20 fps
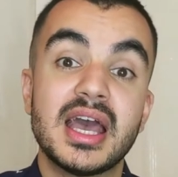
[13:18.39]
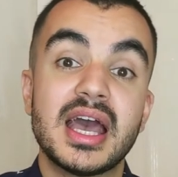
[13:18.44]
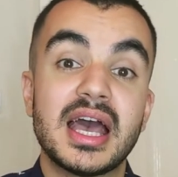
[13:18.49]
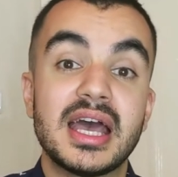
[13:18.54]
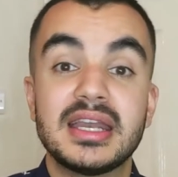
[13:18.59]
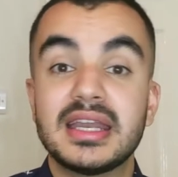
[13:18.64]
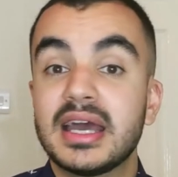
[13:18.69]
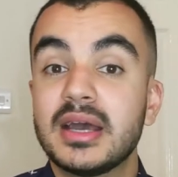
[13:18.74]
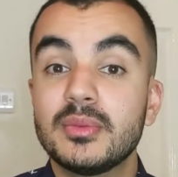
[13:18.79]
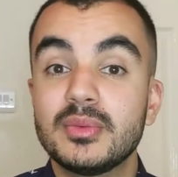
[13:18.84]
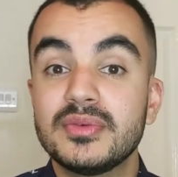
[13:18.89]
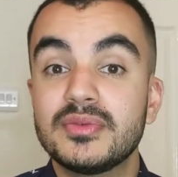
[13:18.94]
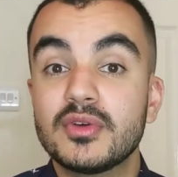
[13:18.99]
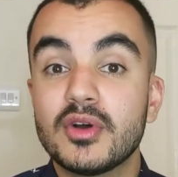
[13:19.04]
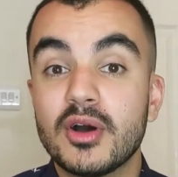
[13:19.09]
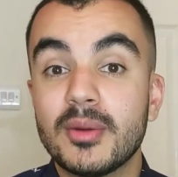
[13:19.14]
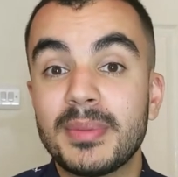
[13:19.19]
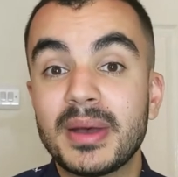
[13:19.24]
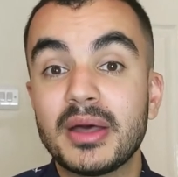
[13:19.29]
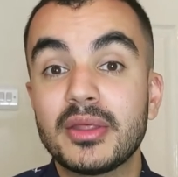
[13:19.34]
and now we've
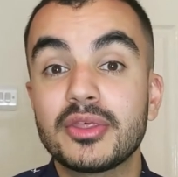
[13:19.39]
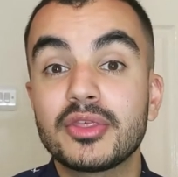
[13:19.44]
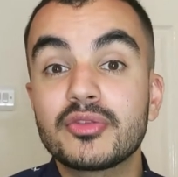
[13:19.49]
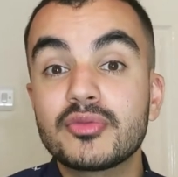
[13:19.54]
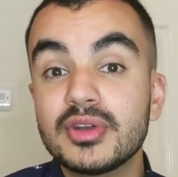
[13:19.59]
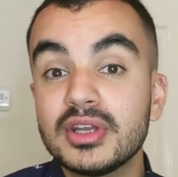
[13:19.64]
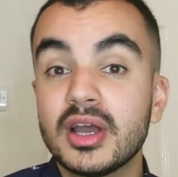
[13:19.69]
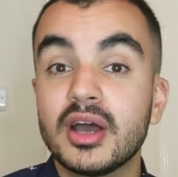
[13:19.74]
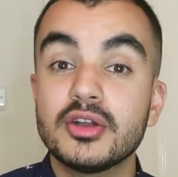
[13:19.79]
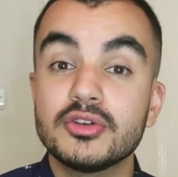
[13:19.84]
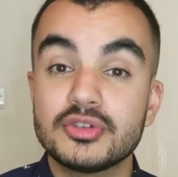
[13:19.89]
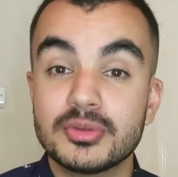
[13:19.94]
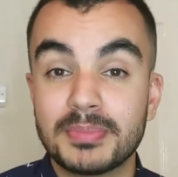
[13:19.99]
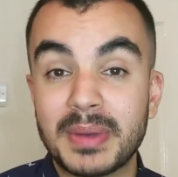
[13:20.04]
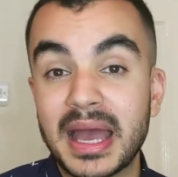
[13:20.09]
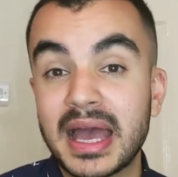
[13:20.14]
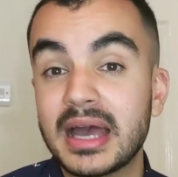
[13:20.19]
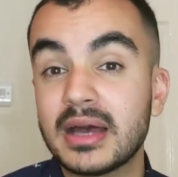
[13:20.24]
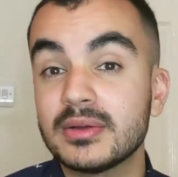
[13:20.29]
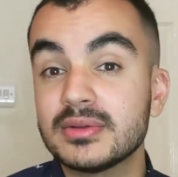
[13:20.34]
got about
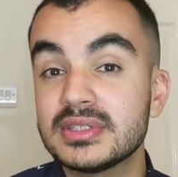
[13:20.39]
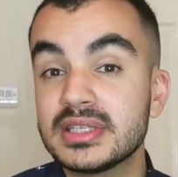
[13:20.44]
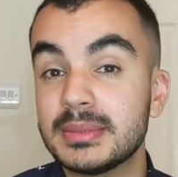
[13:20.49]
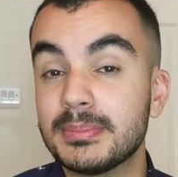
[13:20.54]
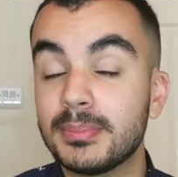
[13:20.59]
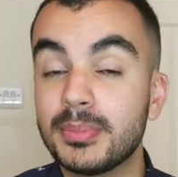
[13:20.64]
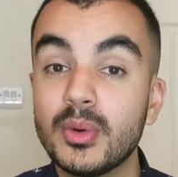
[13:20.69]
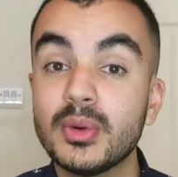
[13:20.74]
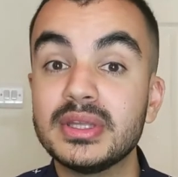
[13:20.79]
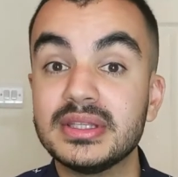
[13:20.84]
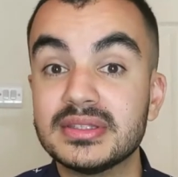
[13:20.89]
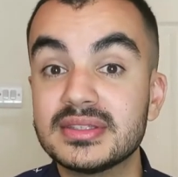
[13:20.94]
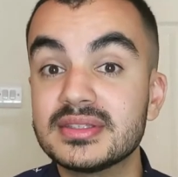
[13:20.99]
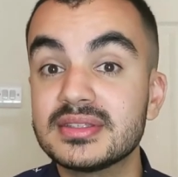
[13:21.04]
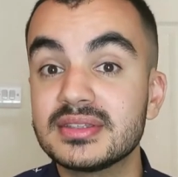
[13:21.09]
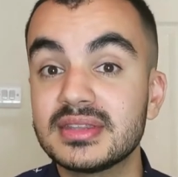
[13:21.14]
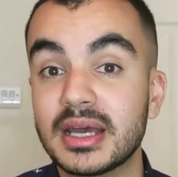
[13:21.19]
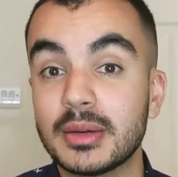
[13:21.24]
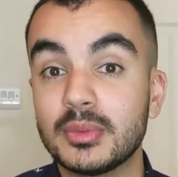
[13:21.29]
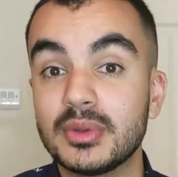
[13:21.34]
£300 in
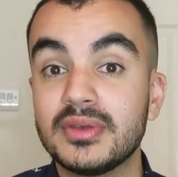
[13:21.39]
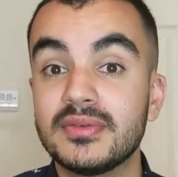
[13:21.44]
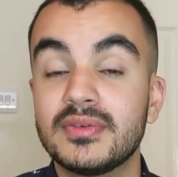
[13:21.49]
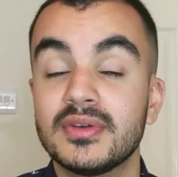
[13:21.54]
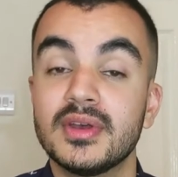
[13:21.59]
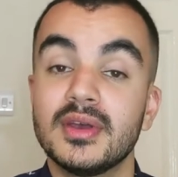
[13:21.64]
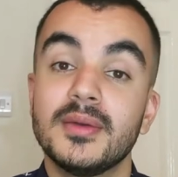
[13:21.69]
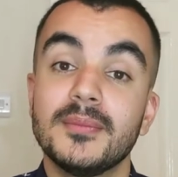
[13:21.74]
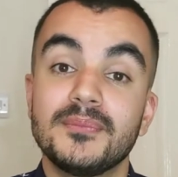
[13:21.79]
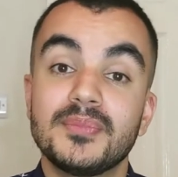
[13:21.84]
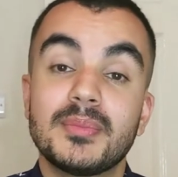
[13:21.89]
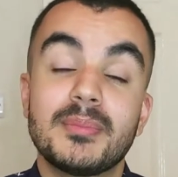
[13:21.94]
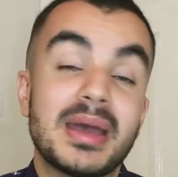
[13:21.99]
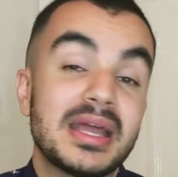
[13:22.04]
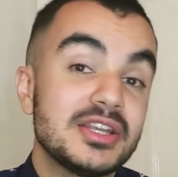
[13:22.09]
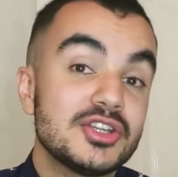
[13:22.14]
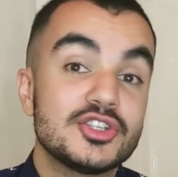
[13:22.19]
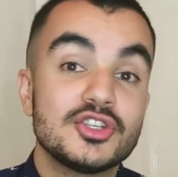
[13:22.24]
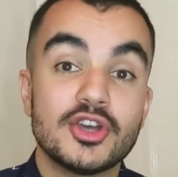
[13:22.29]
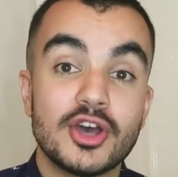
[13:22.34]
points that we've
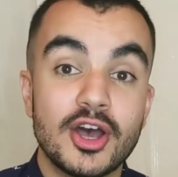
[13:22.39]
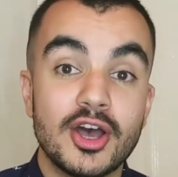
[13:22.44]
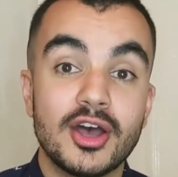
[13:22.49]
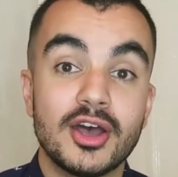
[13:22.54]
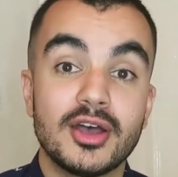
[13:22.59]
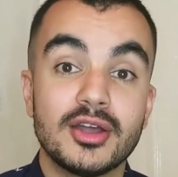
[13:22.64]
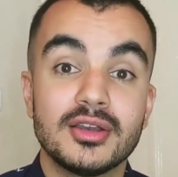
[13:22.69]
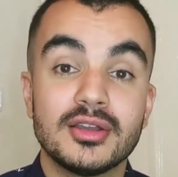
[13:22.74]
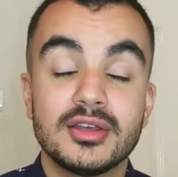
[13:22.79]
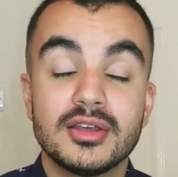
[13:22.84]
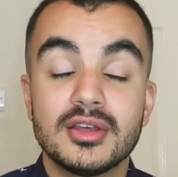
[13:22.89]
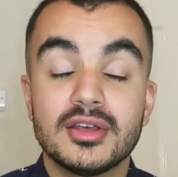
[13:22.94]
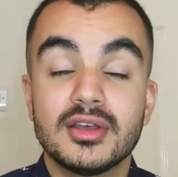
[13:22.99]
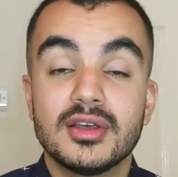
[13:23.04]
managed to earn